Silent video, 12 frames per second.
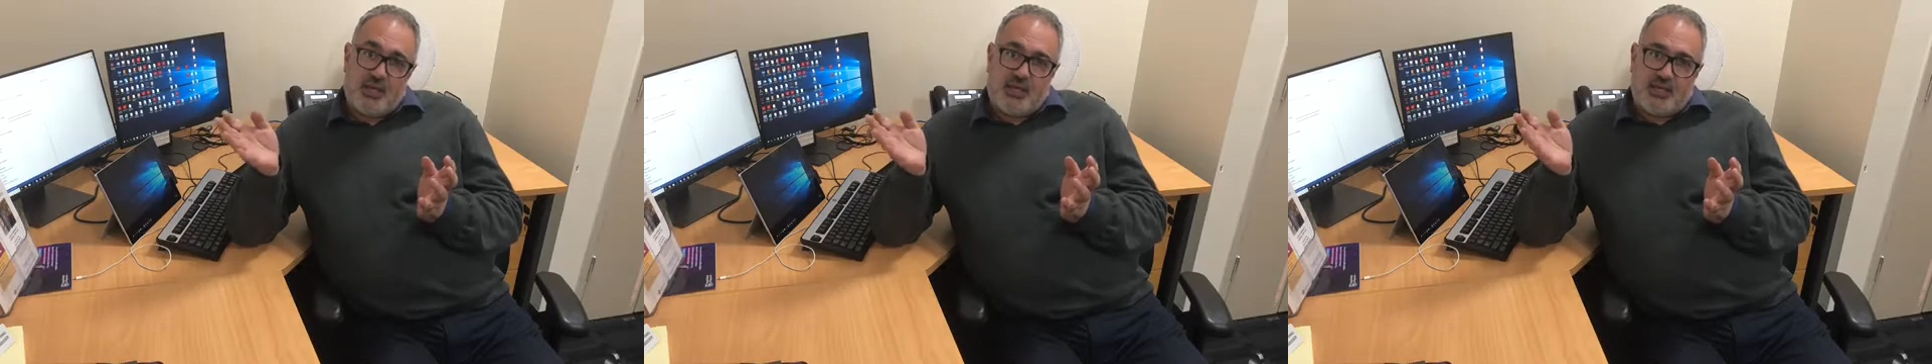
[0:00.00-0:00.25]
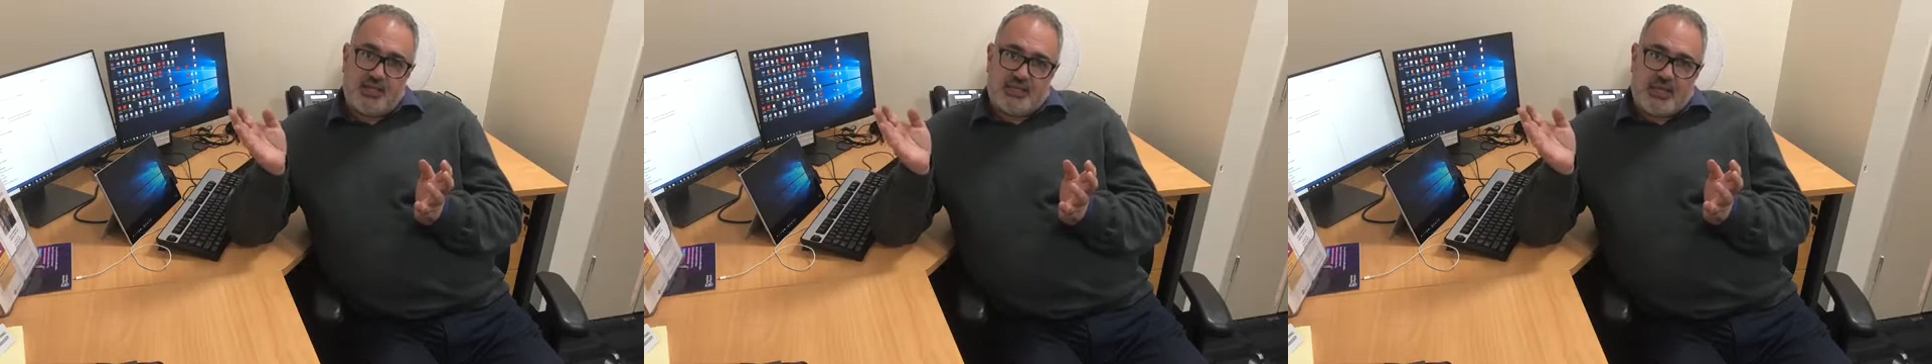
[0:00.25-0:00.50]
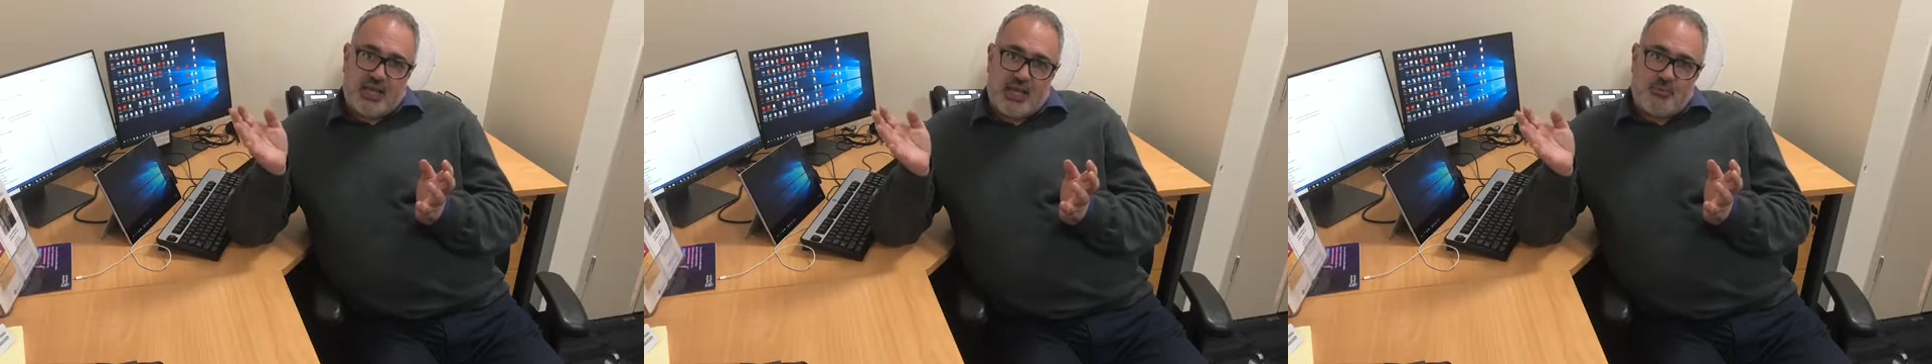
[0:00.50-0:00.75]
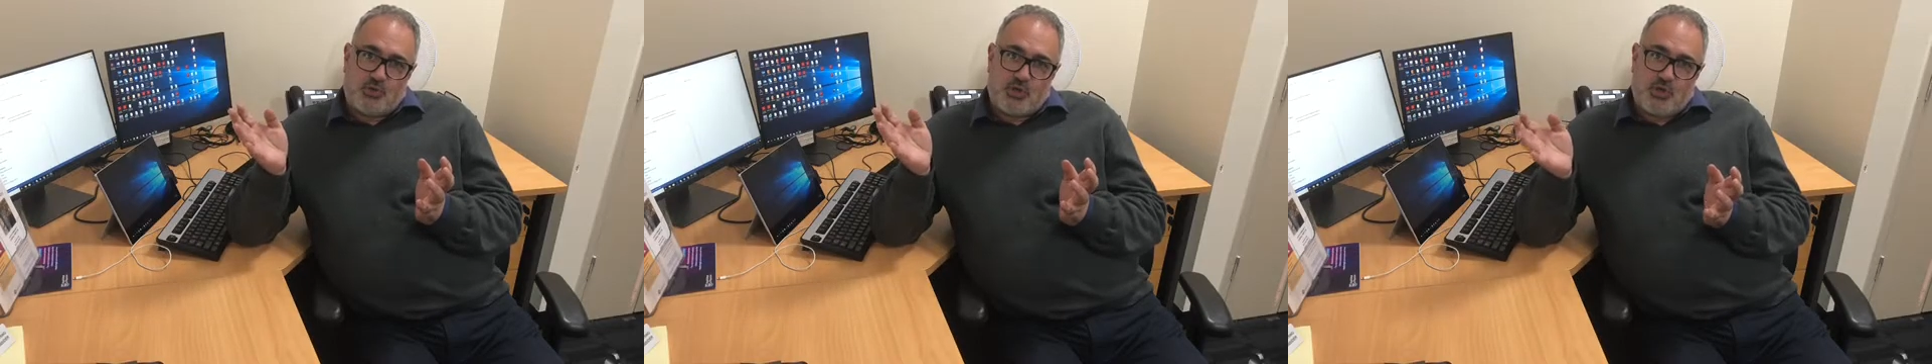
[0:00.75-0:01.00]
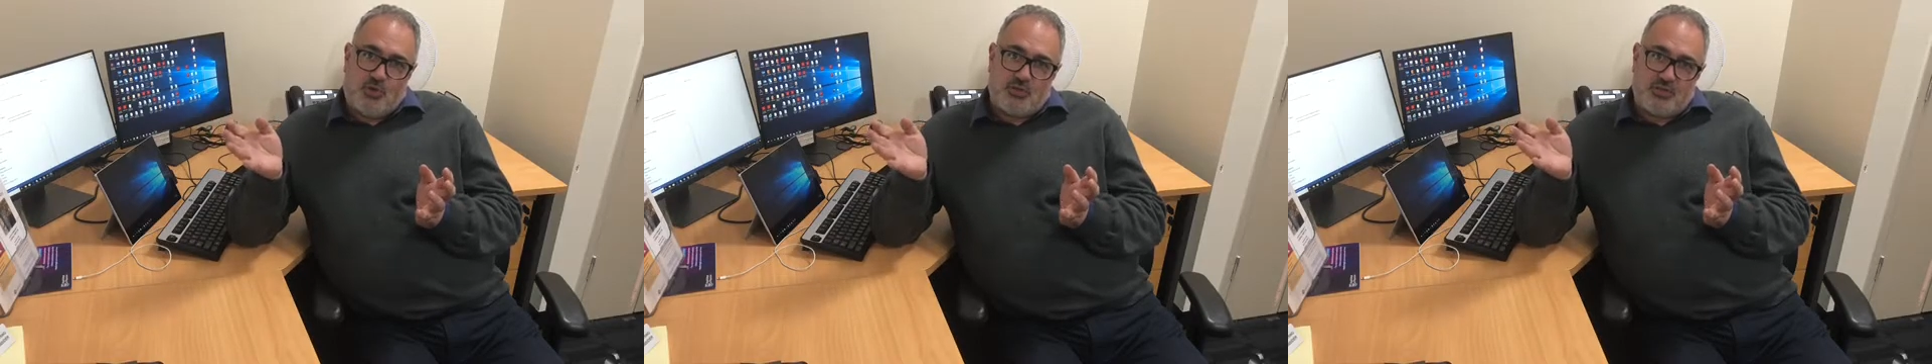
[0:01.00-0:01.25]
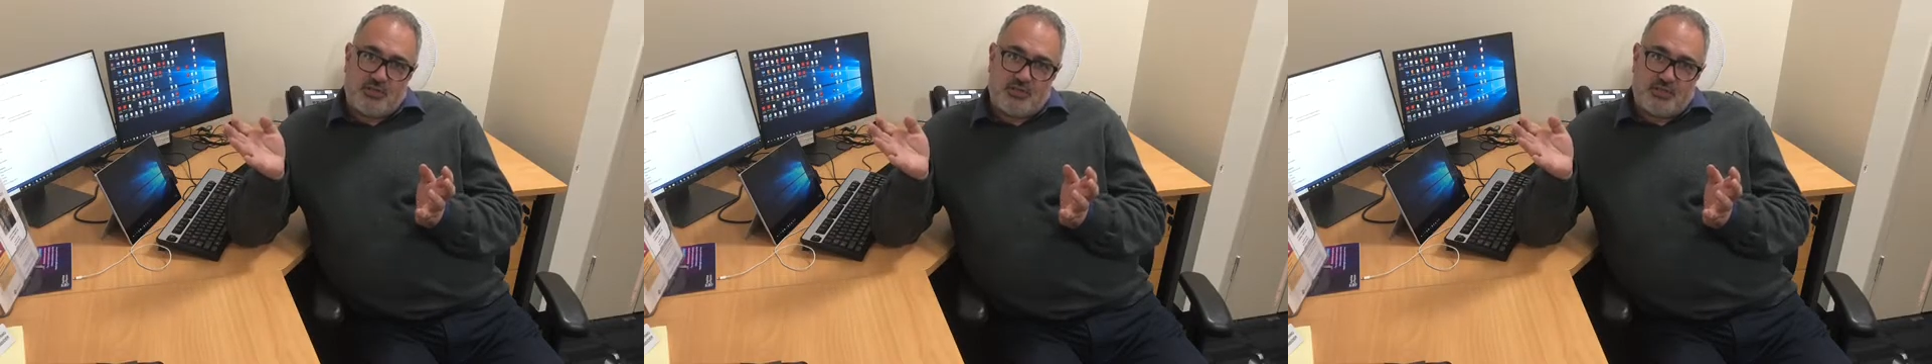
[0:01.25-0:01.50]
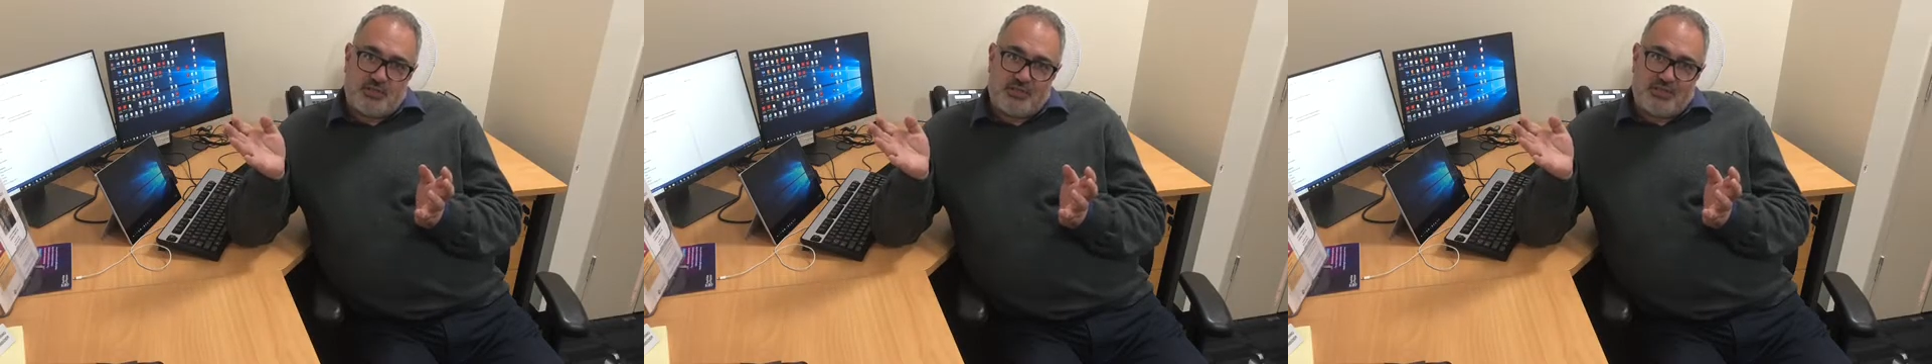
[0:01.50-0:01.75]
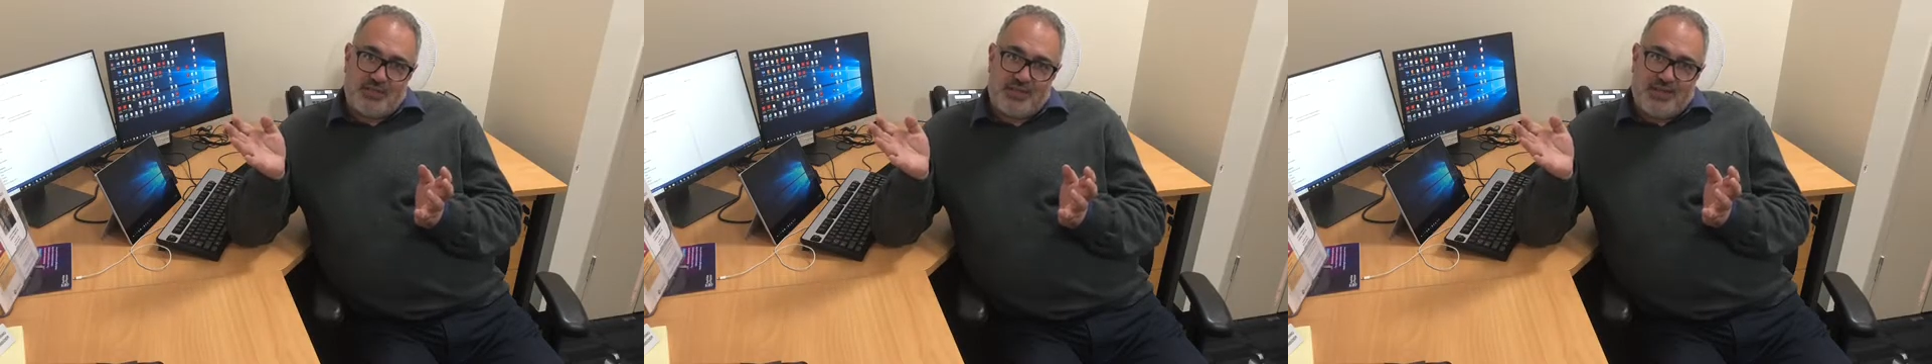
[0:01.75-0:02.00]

is kept constant